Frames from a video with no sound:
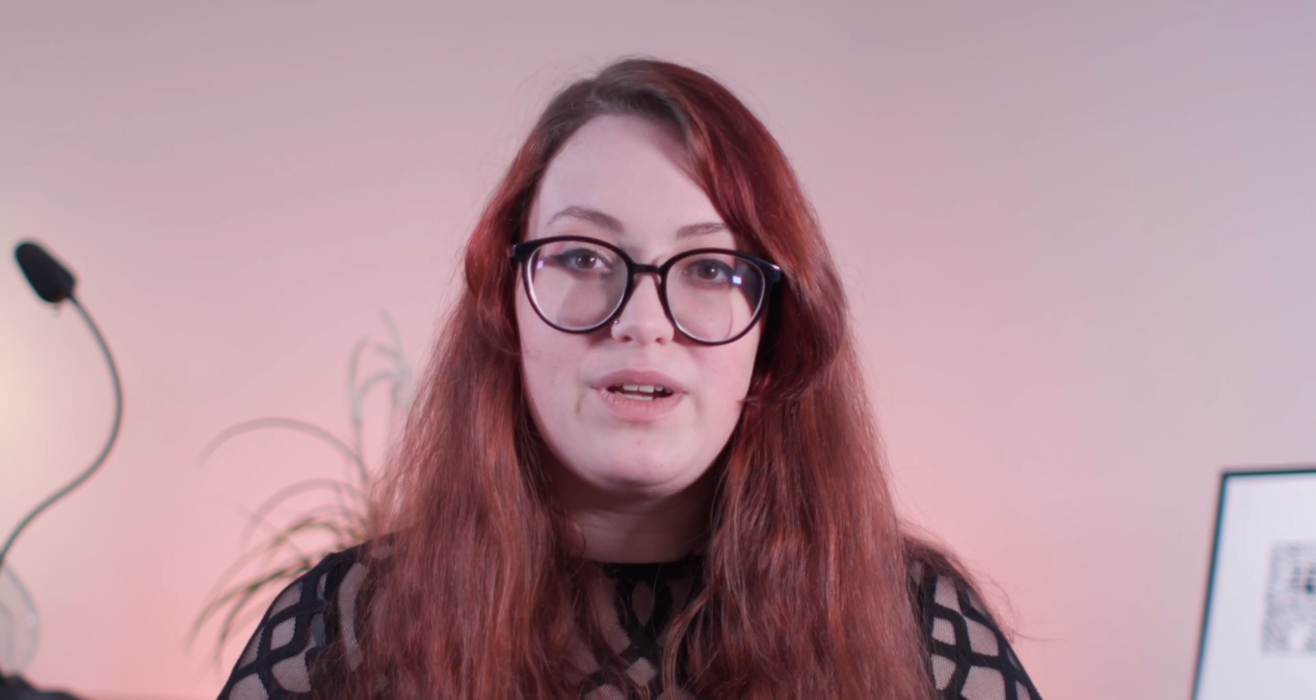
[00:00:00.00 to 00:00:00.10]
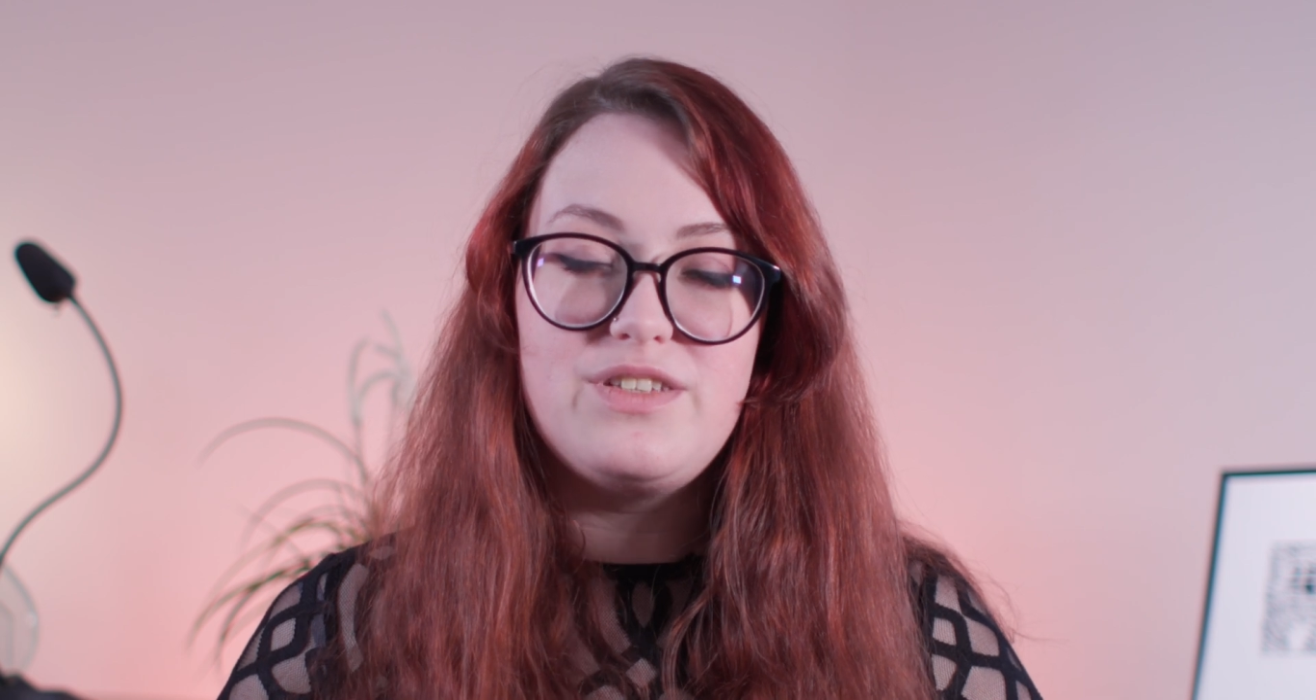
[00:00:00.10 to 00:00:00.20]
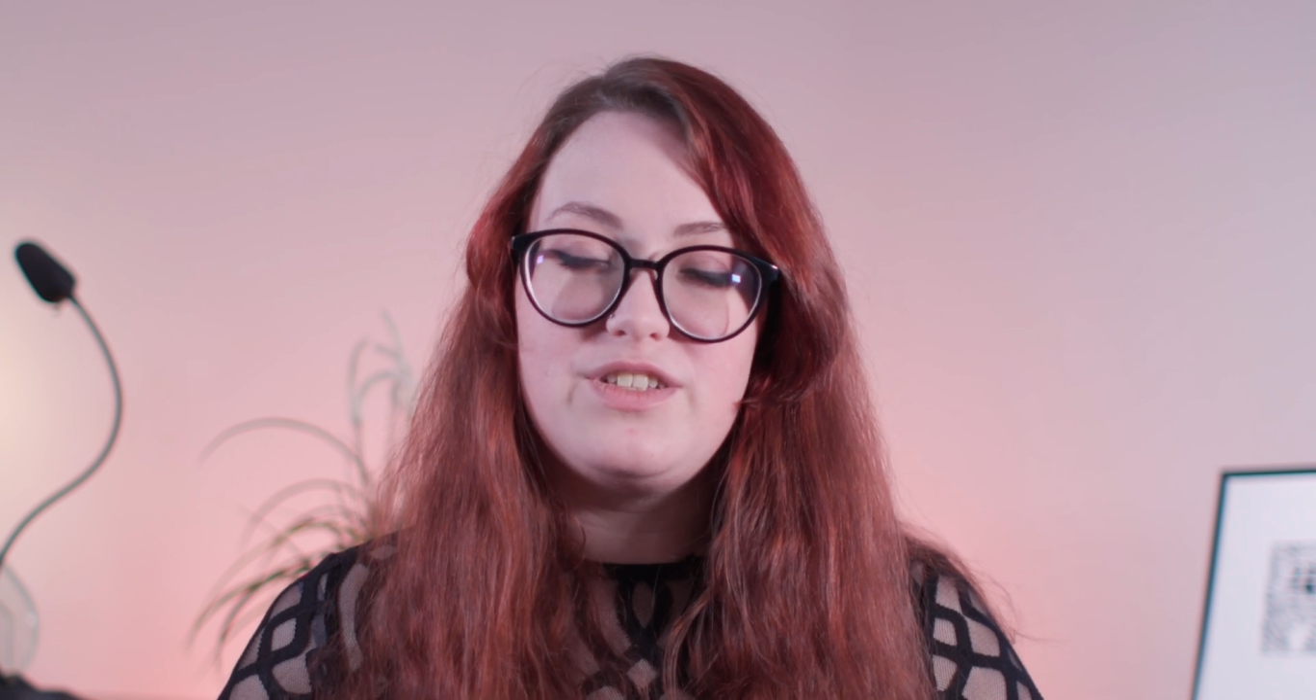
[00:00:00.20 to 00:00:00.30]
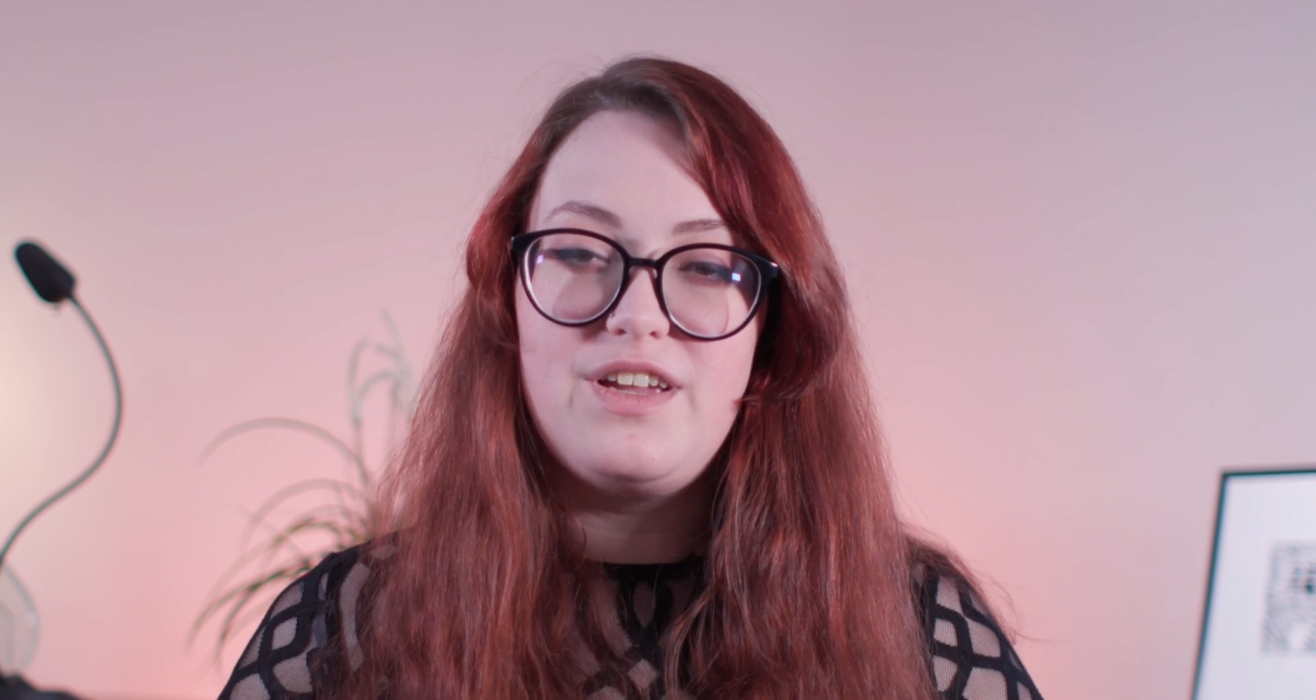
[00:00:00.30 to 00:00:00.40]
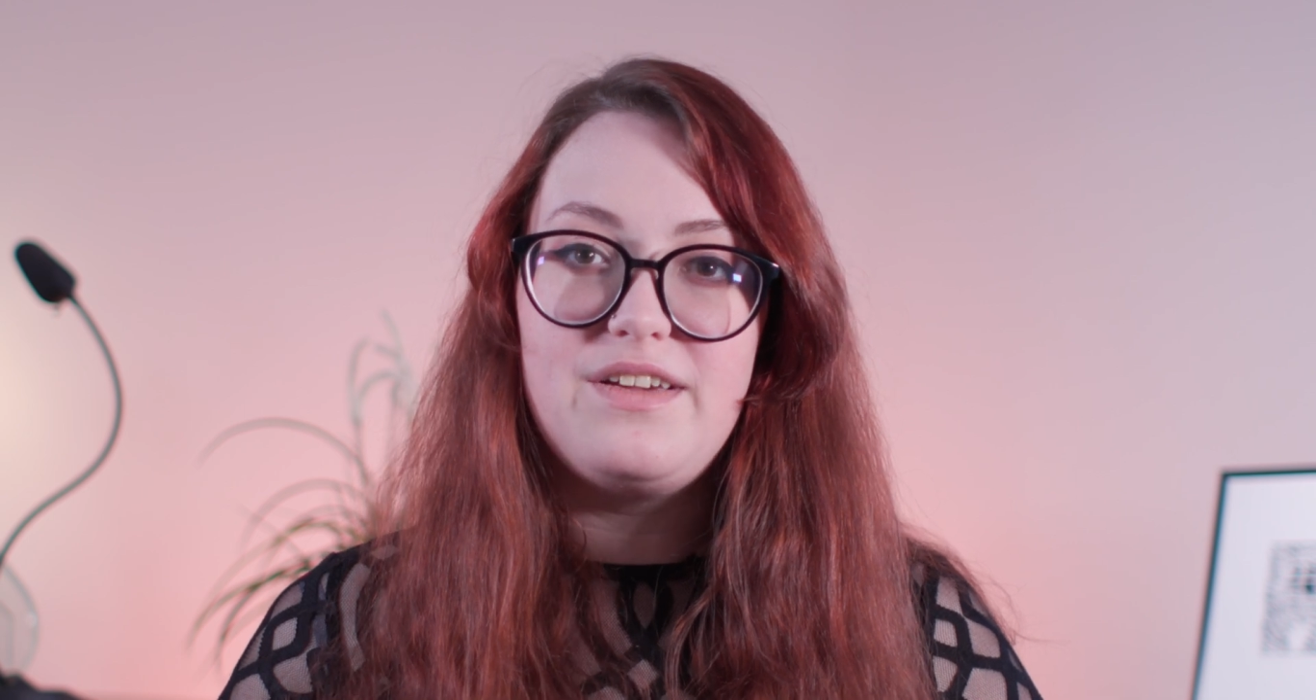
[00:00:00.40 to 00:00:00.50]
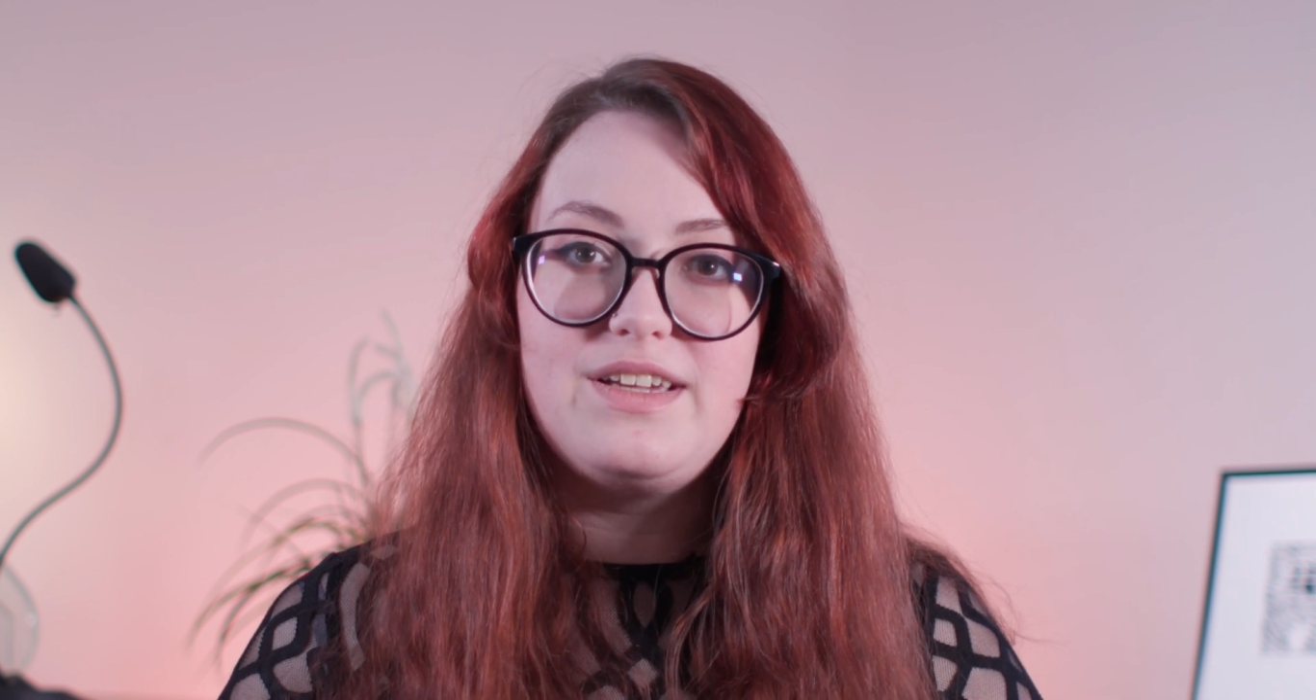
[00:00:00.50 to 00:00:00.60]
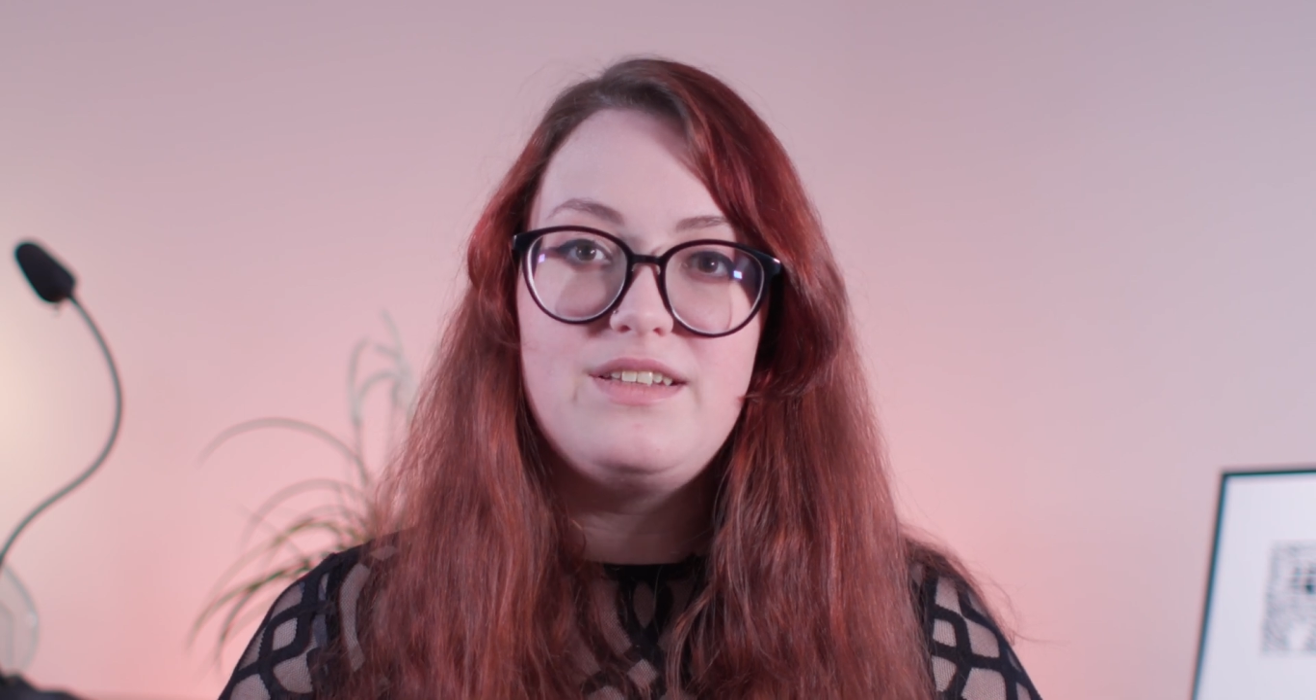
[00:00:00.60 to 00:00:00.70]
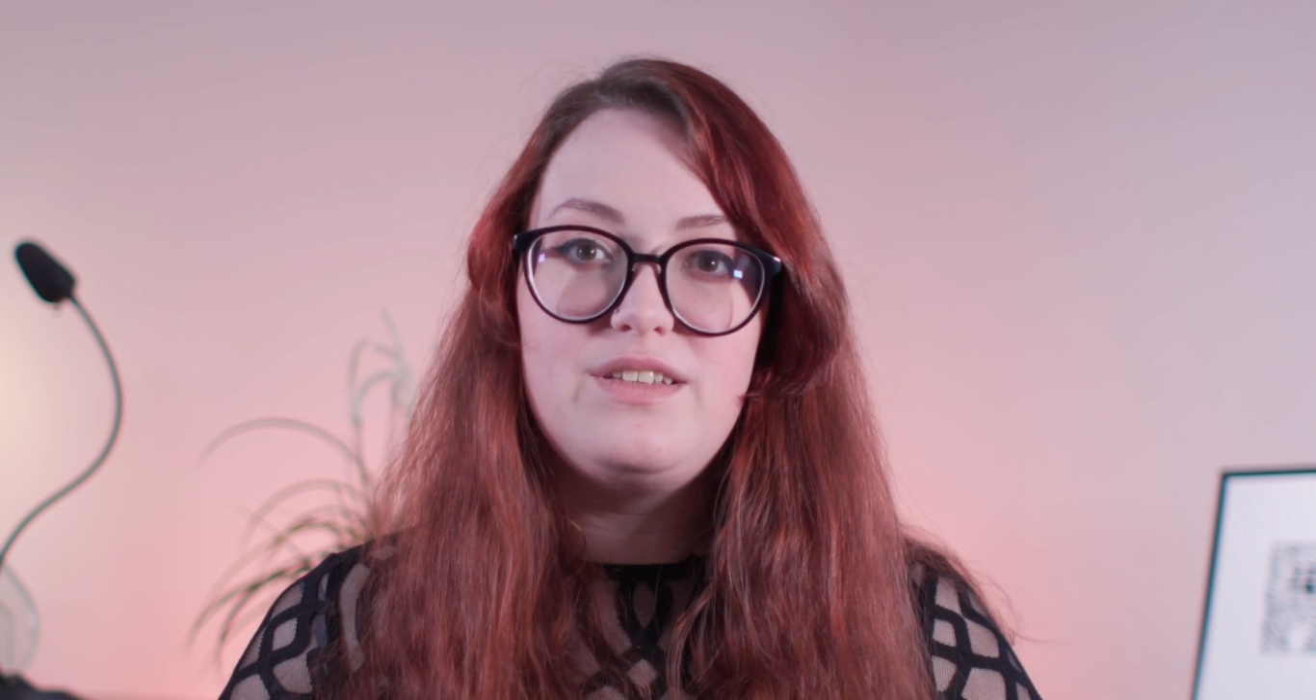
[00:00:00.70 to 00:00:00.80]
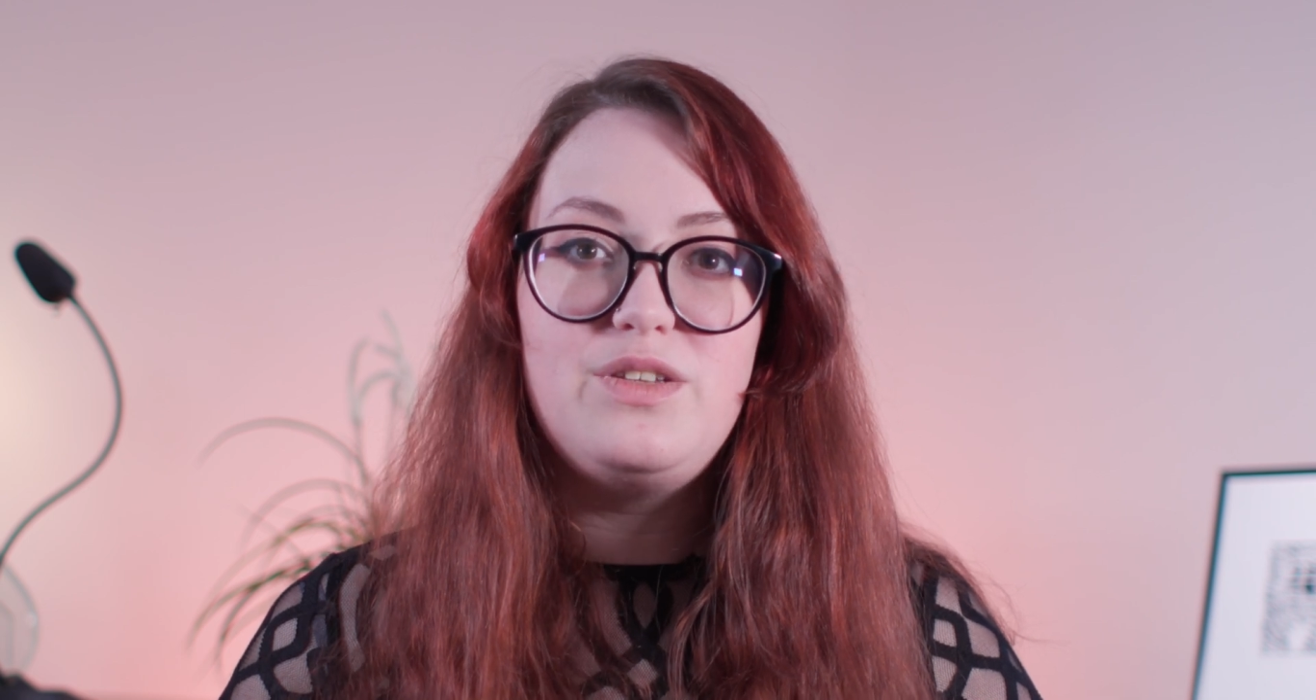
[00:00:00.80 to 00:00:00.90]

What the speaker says: engineering,